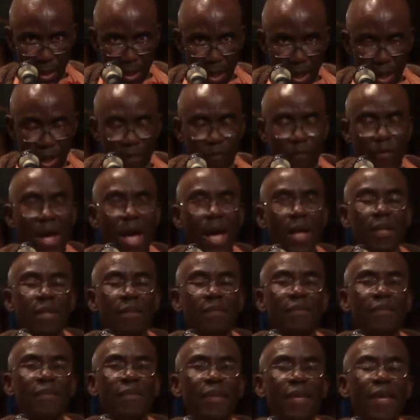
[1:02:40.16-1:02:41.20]
In fact,
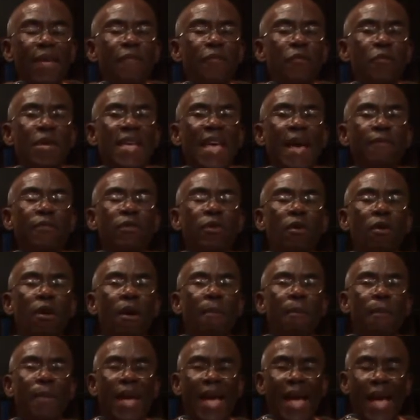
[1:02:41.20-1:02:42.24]
if we have to
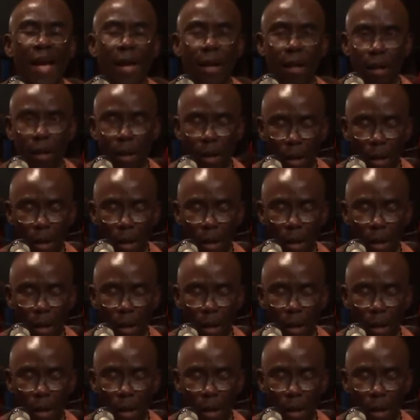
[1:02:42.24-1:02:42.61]
compare